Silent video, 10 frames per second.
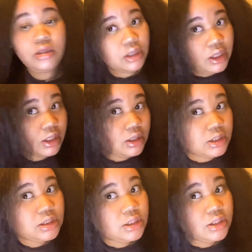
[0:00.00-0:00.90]
and
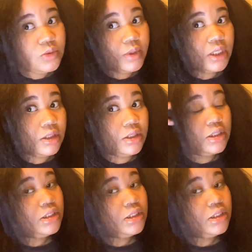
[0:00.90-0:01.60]
this is what it looks